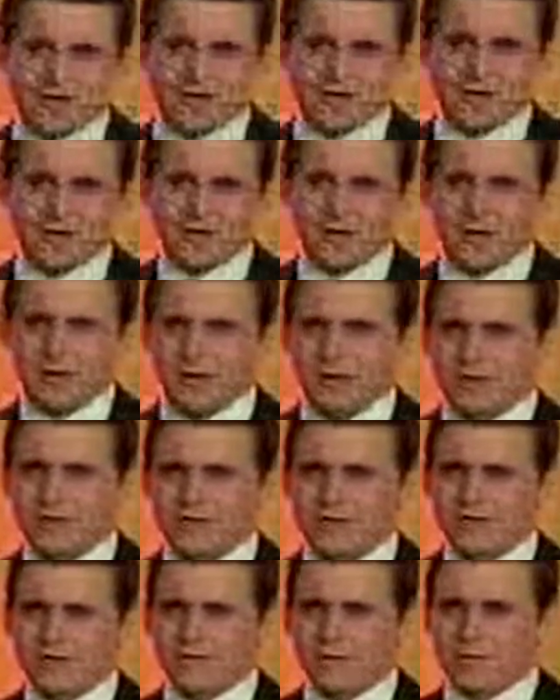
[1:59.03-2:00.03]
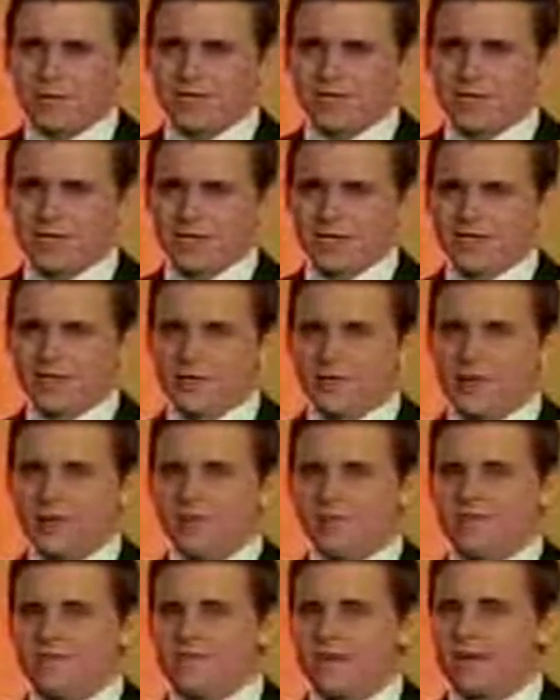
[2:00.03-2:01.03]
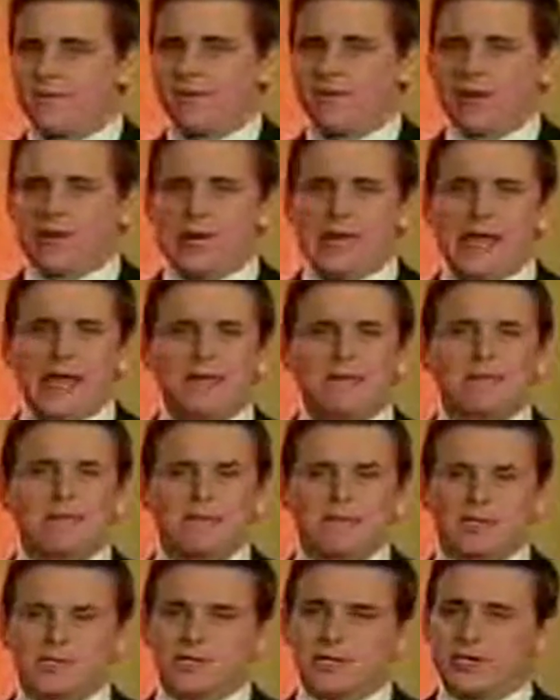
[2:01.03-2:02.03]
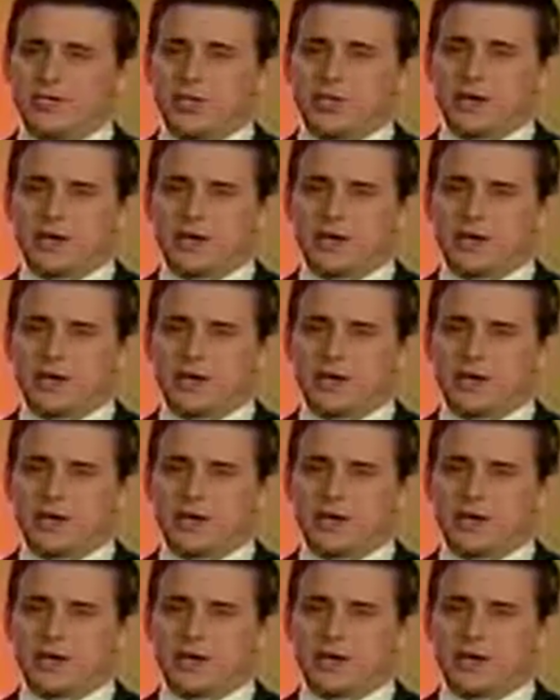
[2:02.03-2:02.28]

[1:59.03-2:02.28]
Now, Senator Kirk said, fortunately, during the federal lame duck